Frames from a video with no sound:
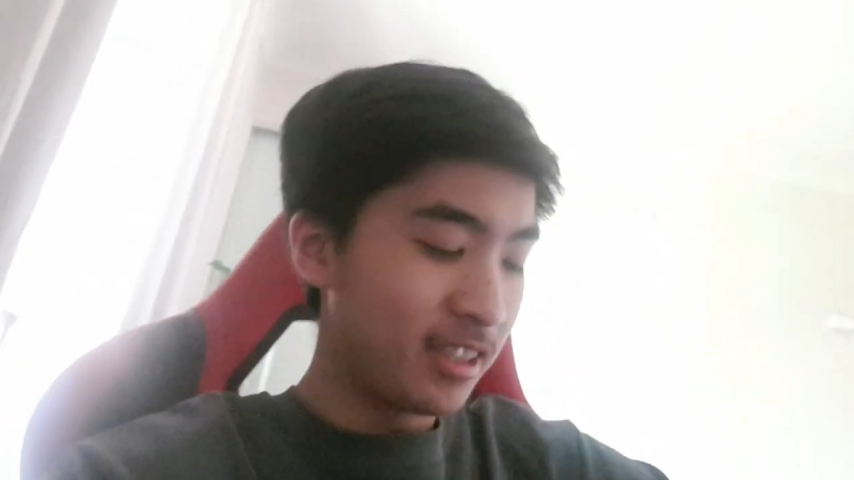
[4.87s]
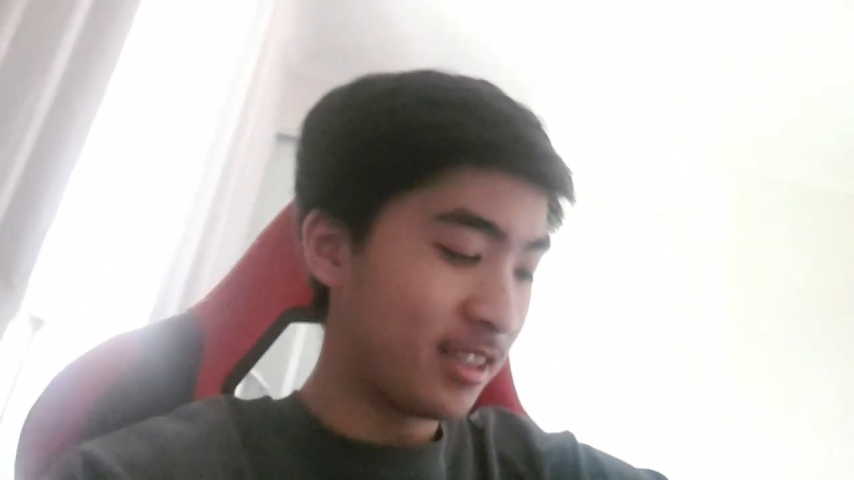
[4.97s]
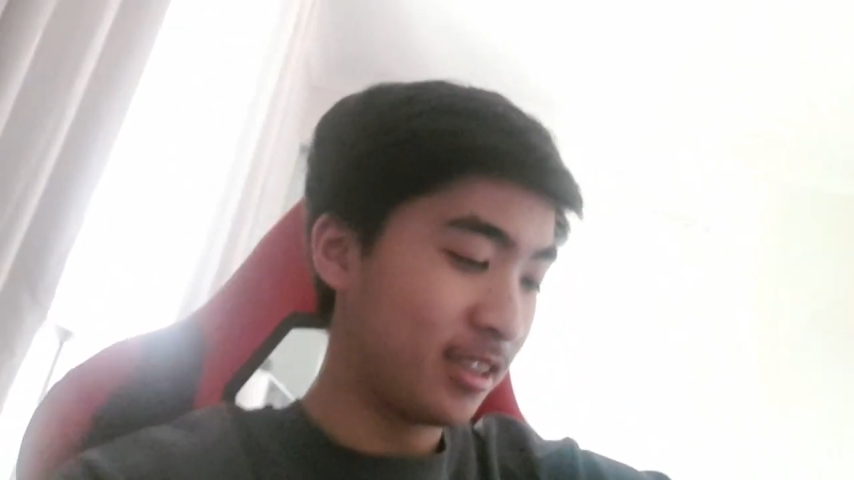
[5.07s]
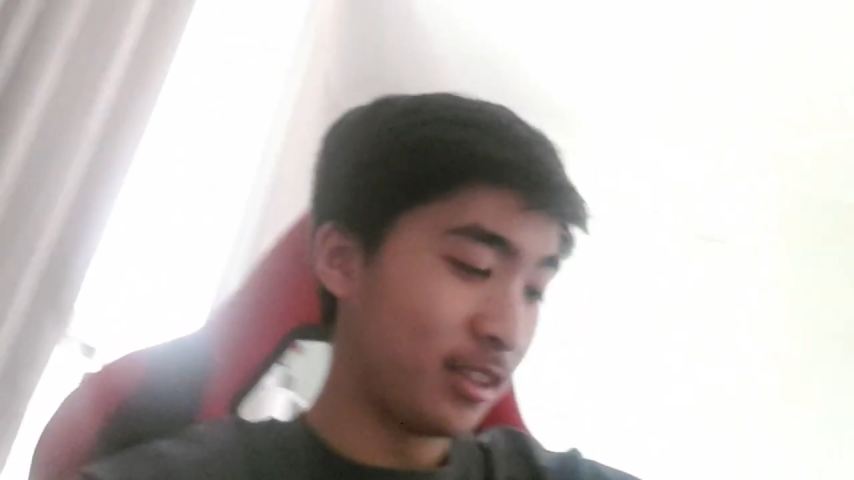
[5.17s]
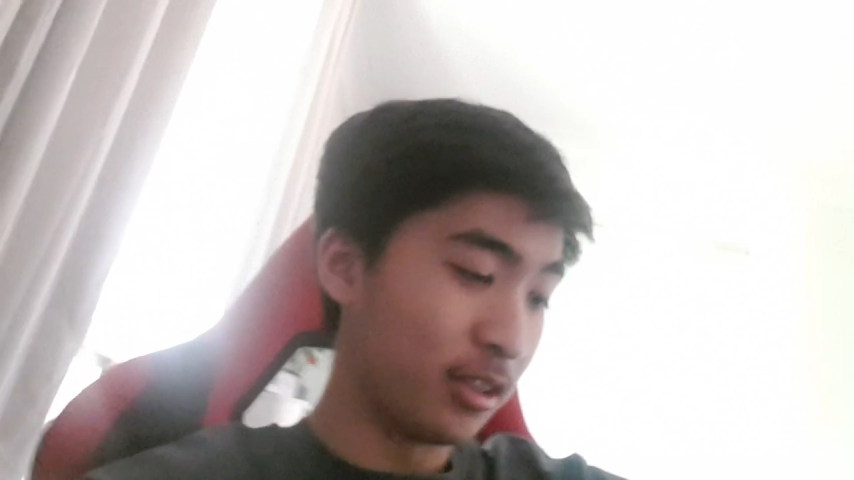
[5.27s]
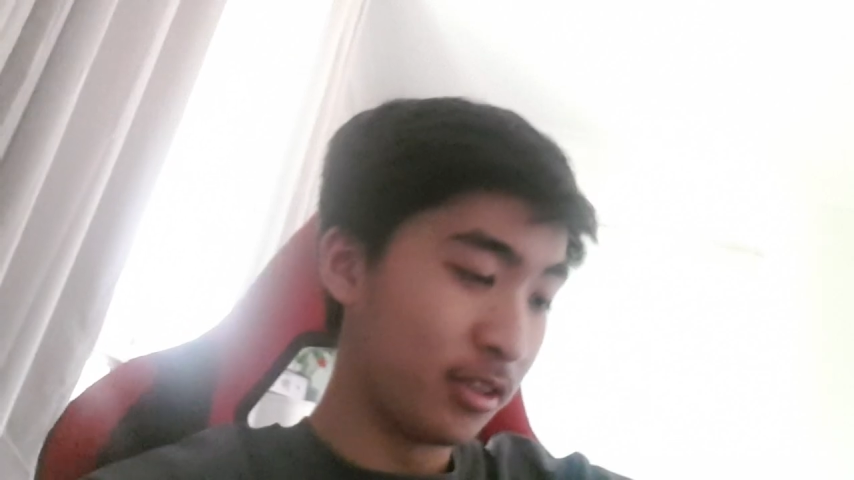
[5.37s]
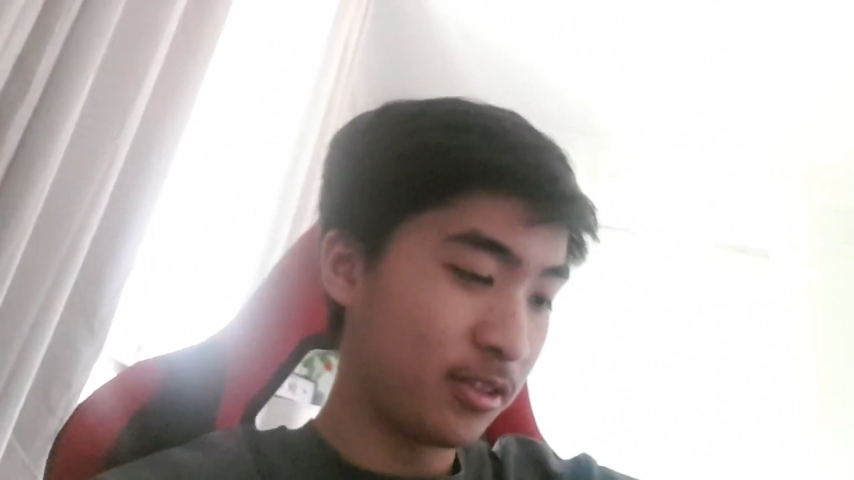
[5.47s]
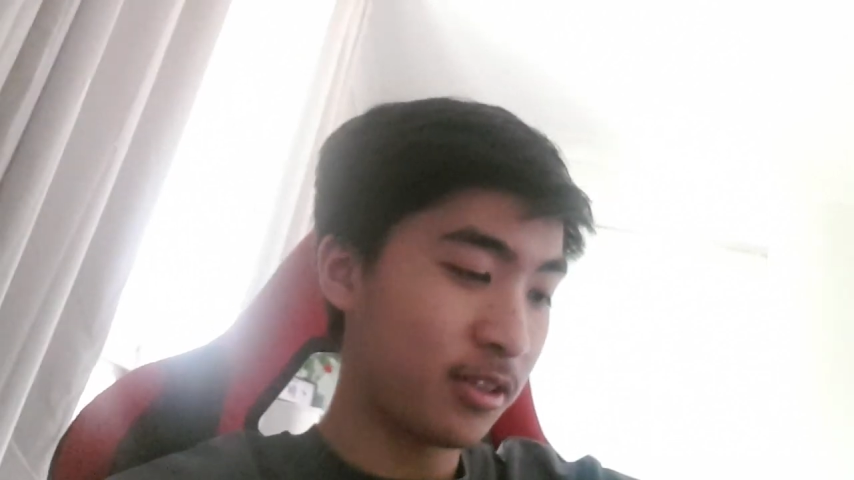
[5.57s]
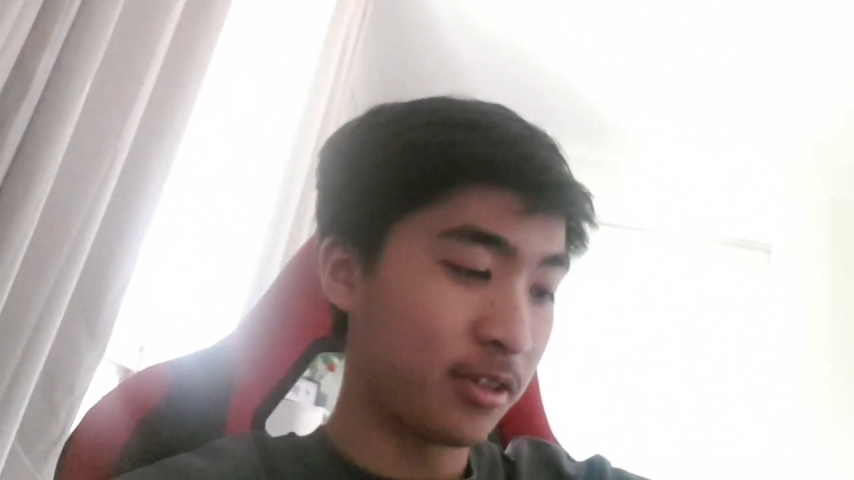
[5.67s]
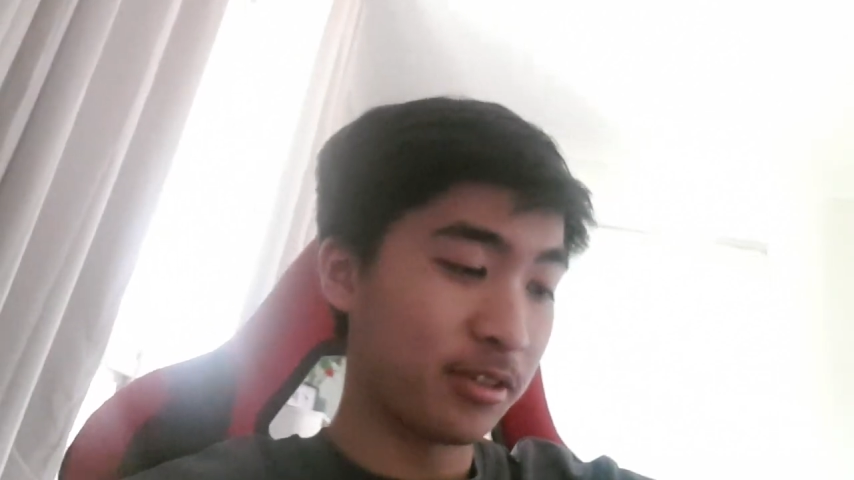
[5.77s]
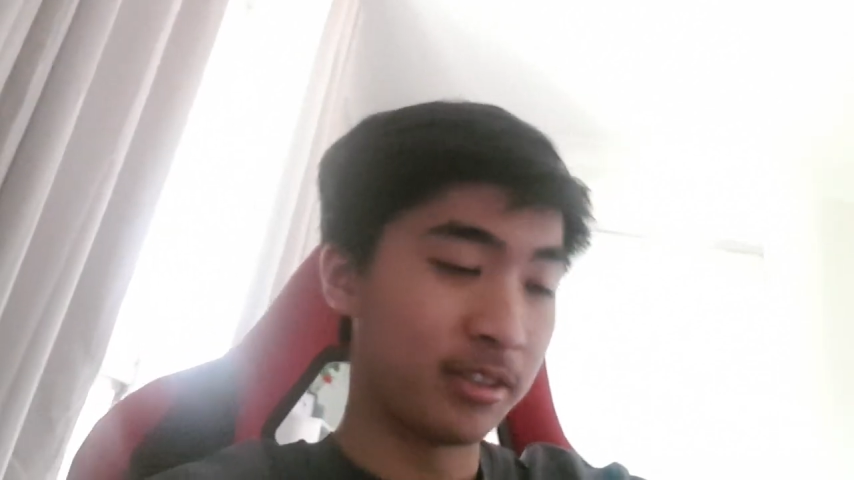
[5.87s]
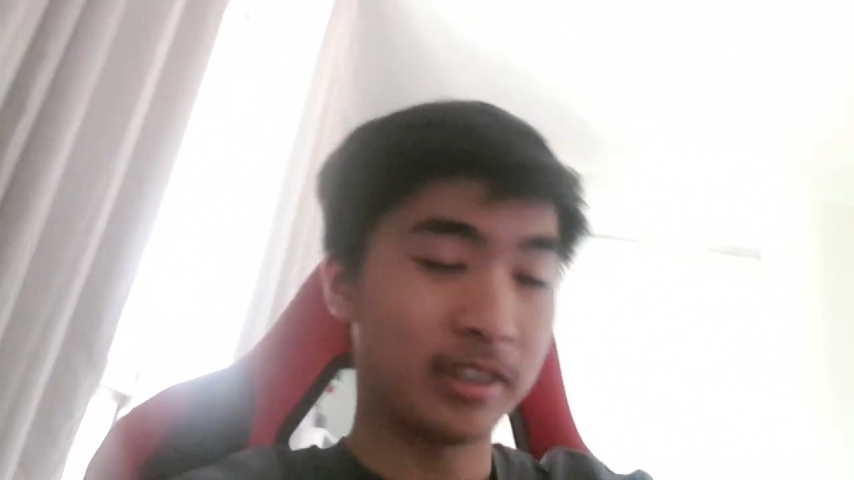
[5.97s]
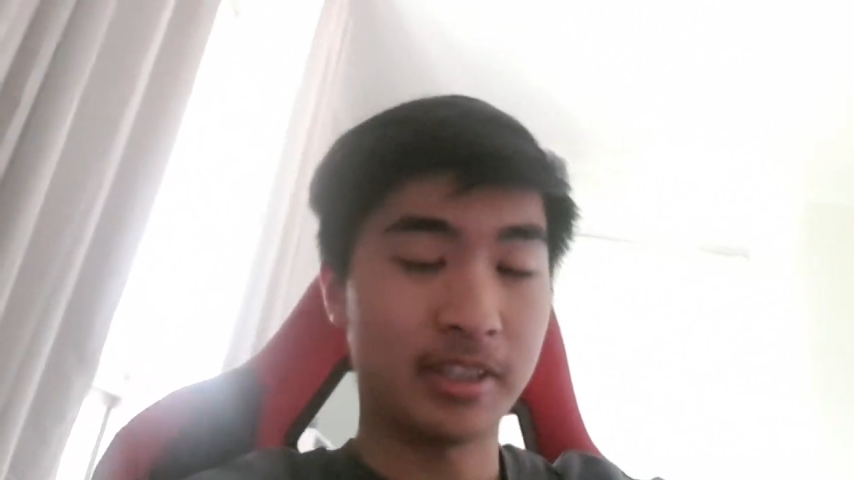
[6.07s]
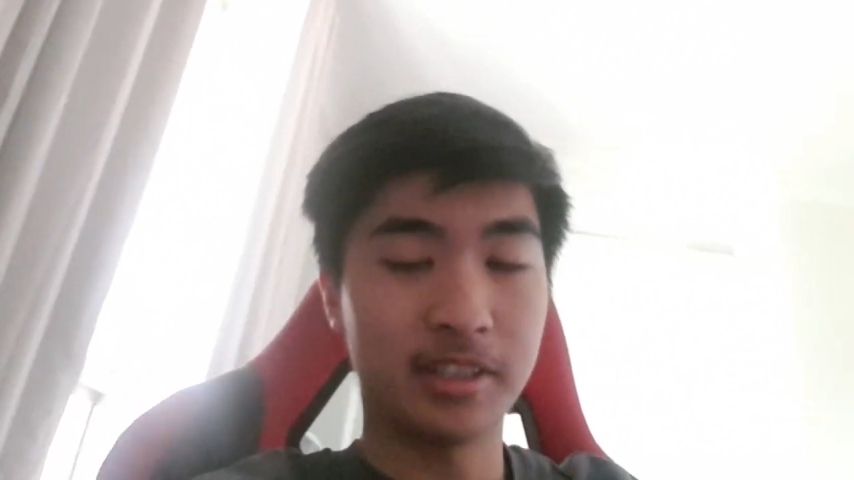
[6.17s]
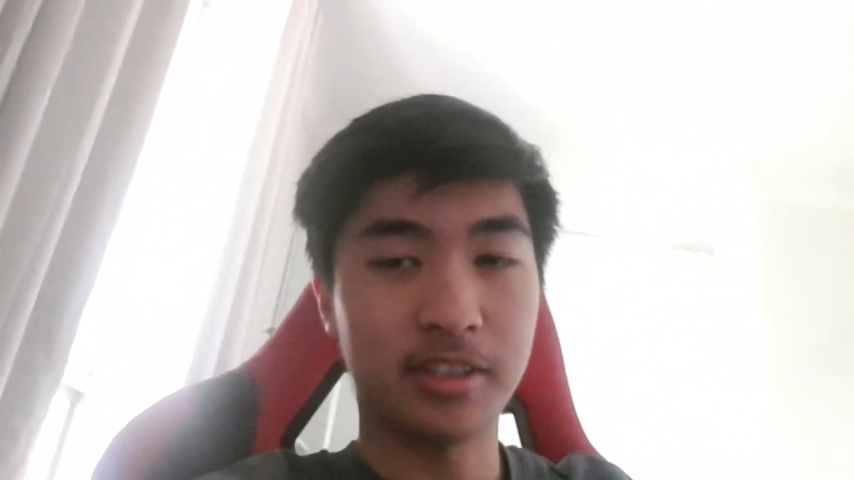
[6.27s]
it is
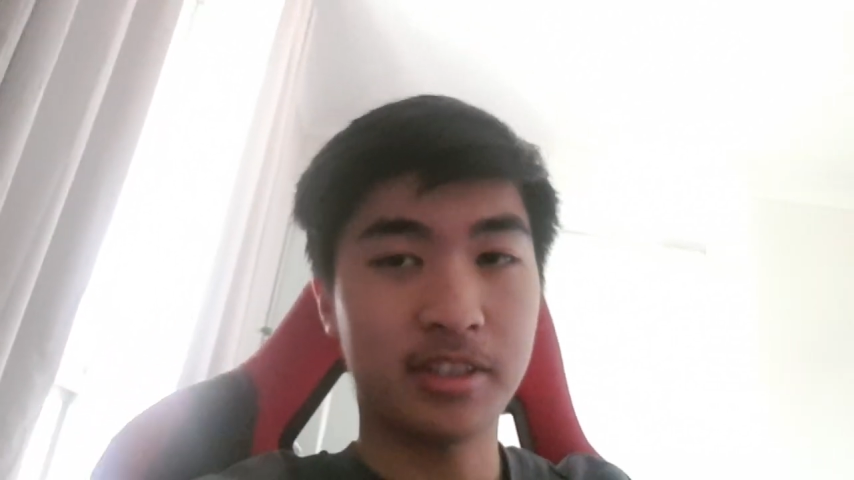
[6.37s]
currently